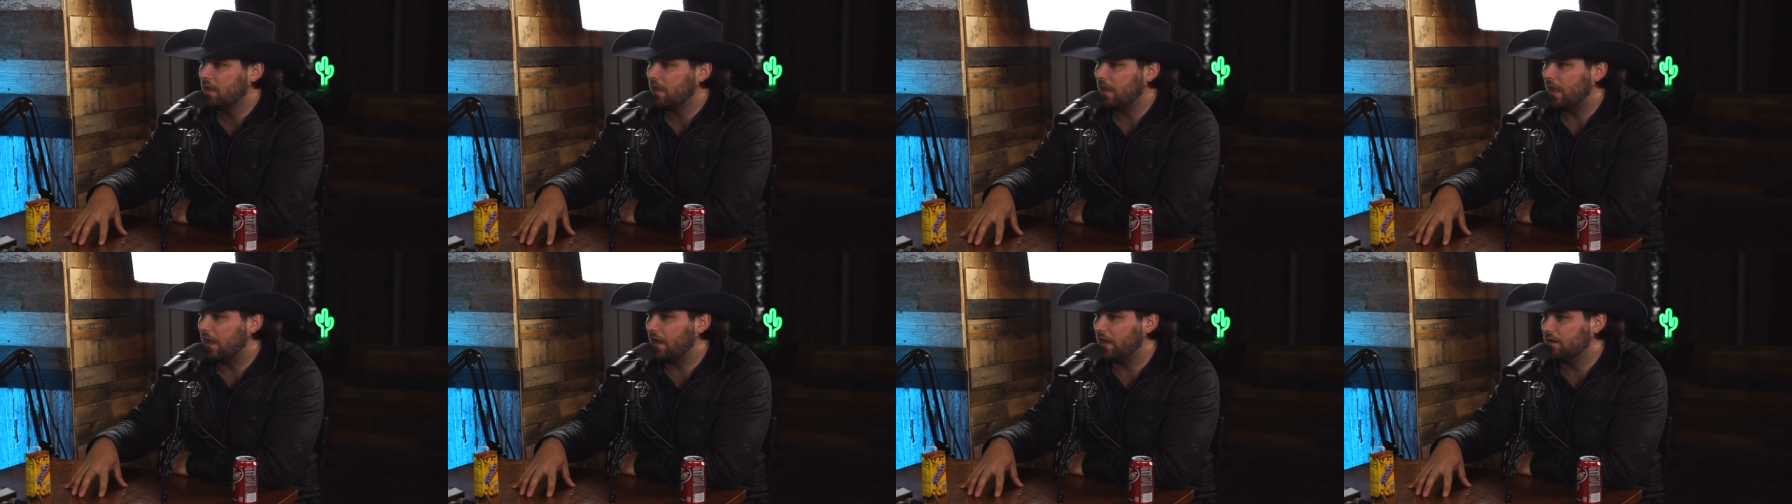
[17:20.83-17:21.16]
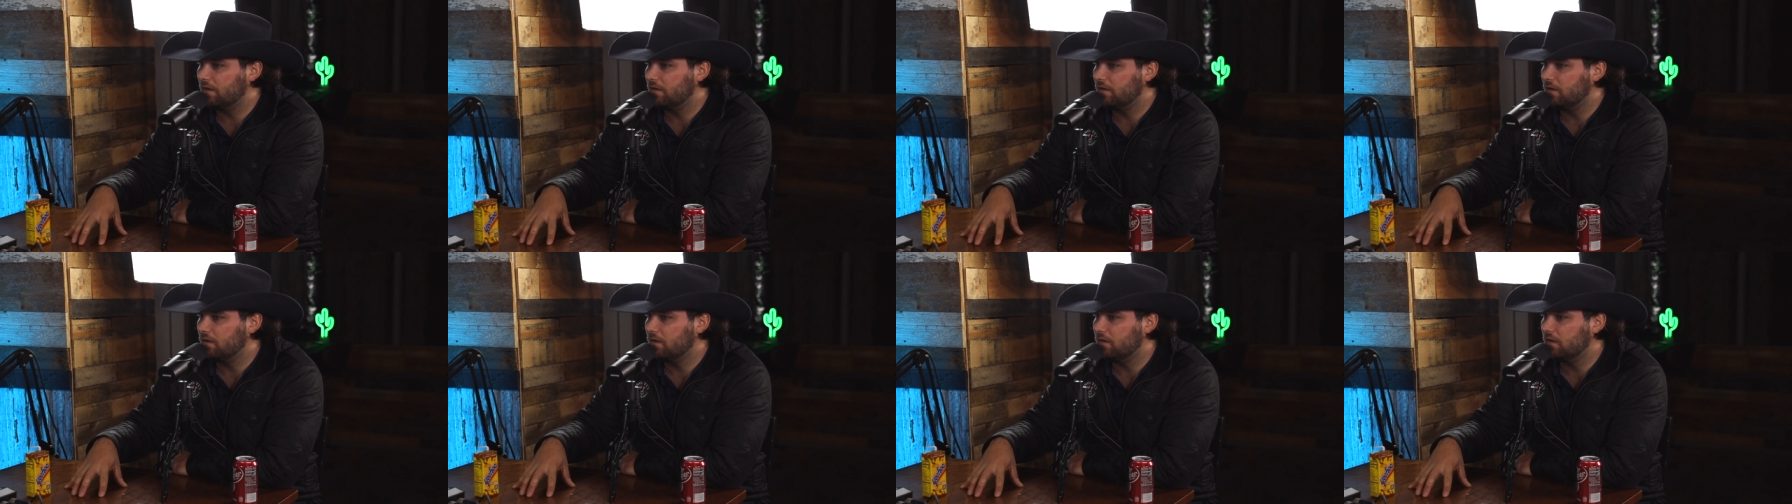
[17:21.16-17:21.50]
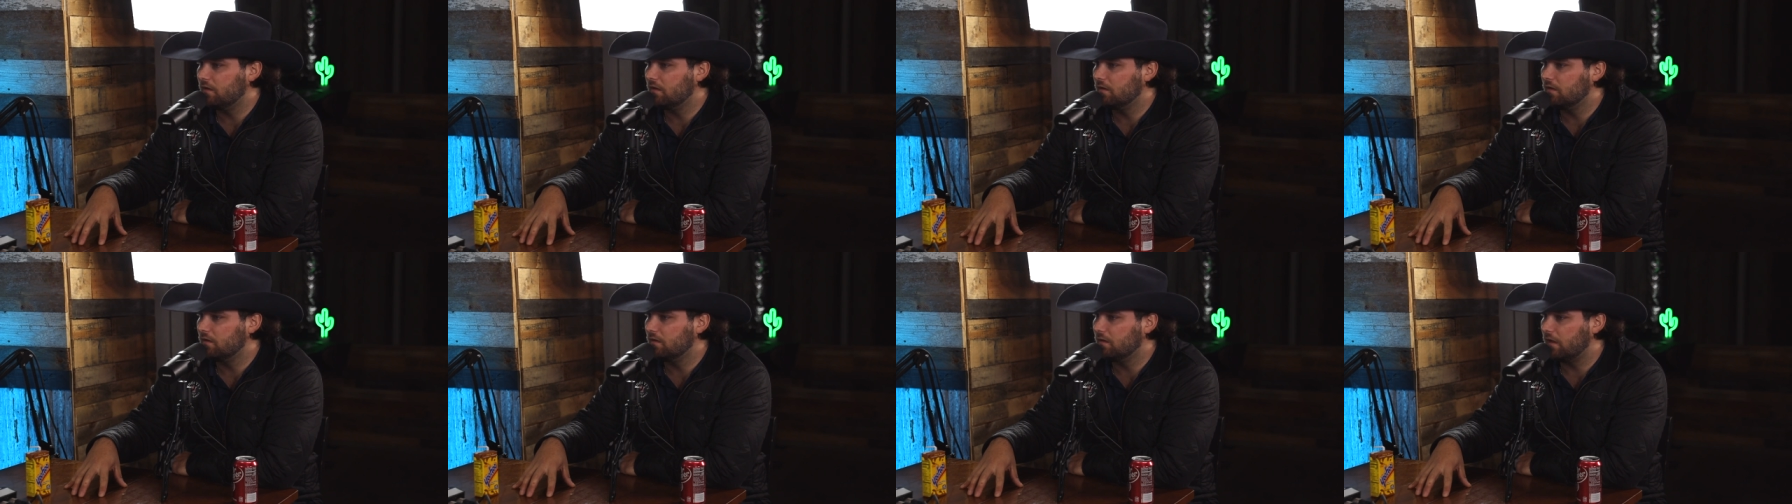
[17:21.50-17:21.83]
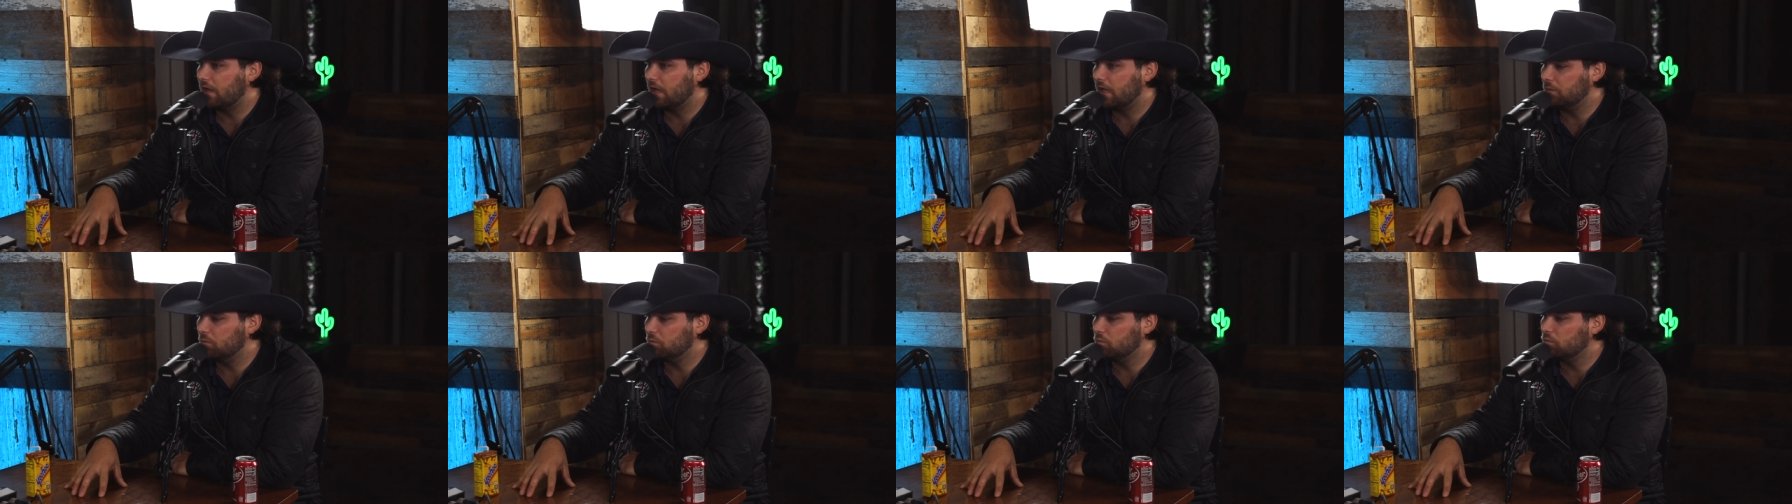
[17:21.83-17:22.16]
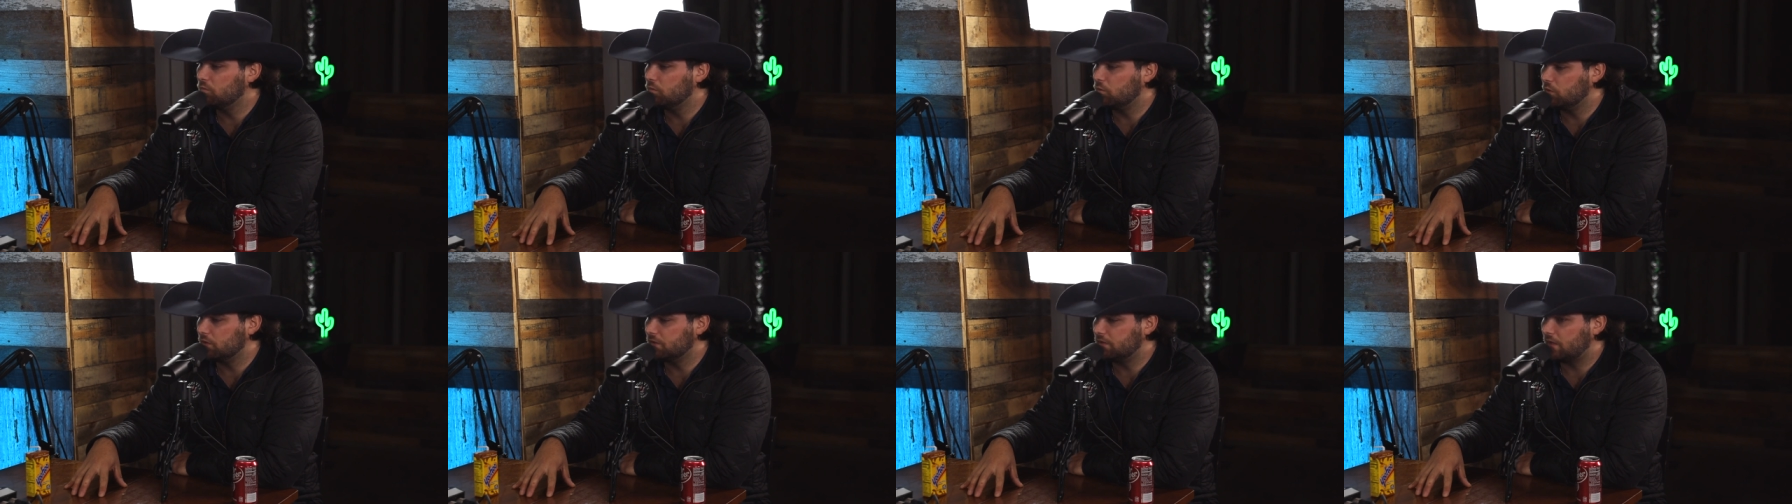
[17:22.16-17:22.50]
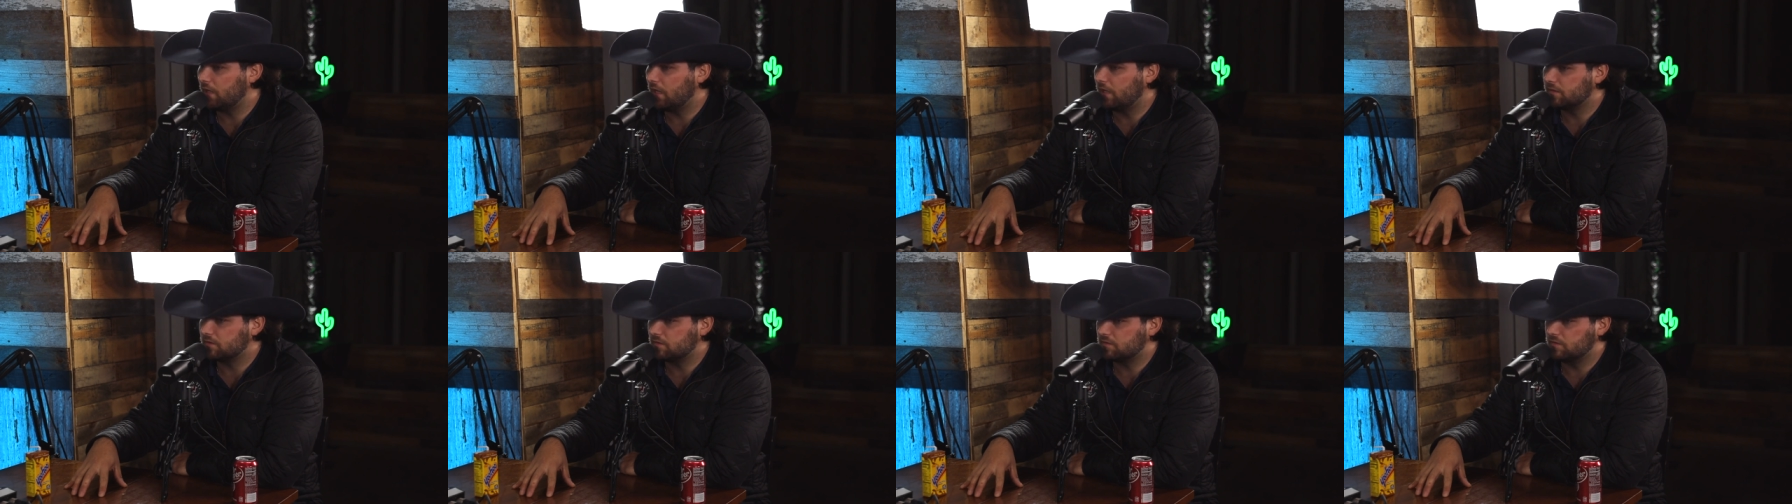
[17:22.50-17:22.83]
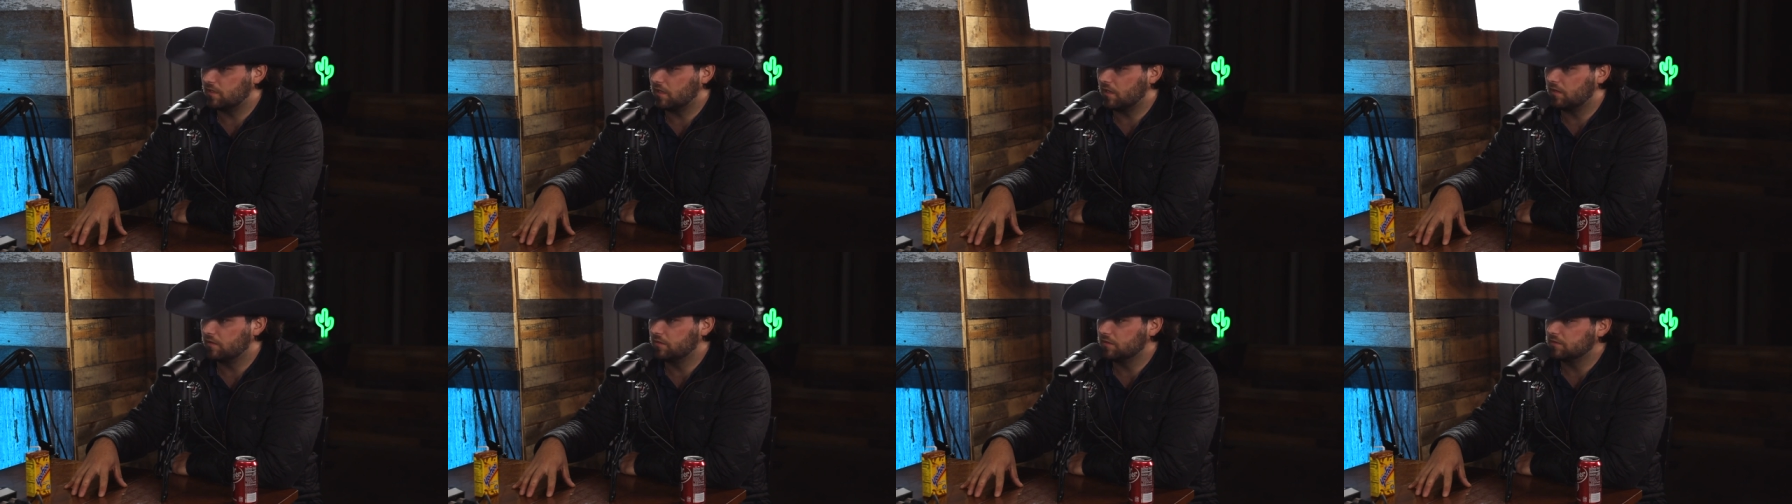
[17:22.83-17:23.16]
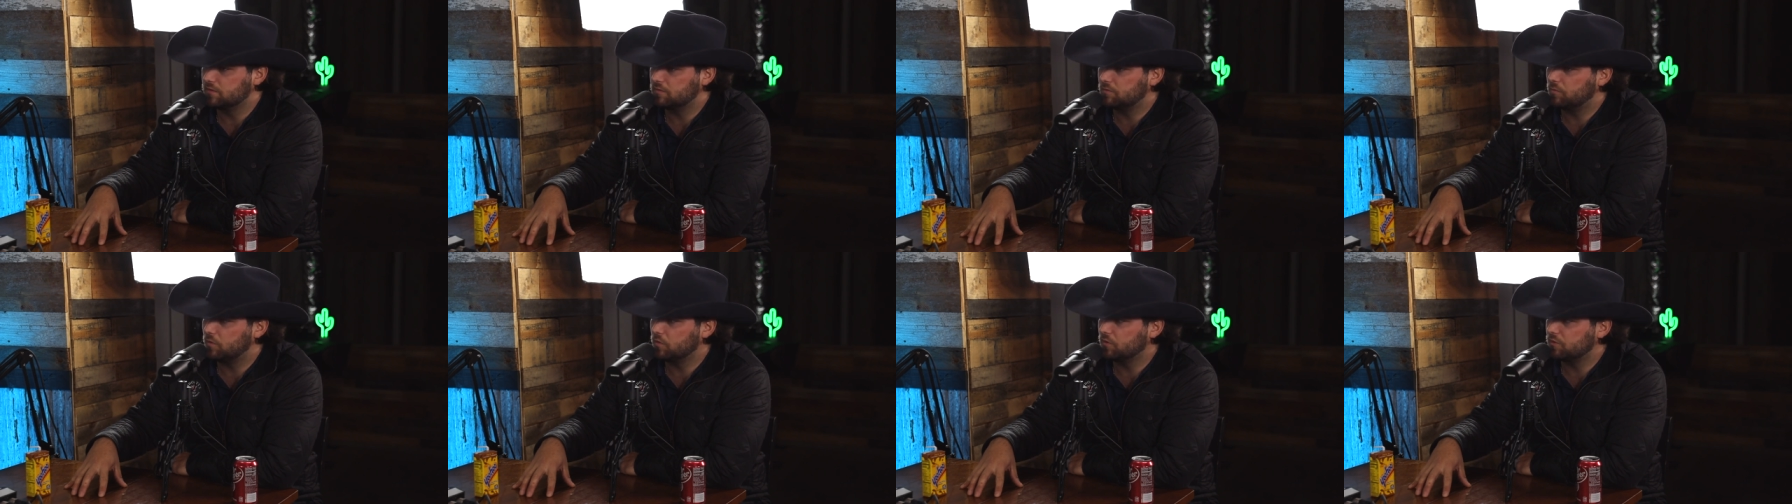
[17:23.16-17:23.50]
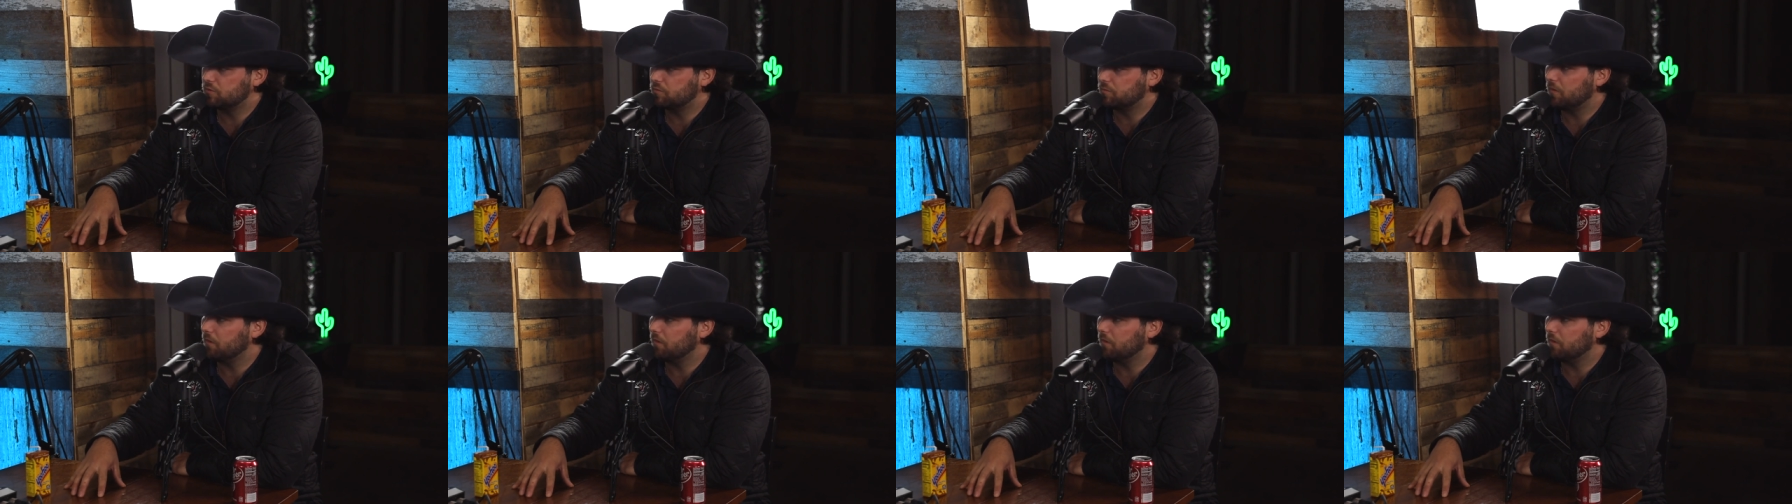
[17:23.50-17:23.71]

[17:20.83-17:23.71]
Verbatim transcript: and uh, and what that's done is push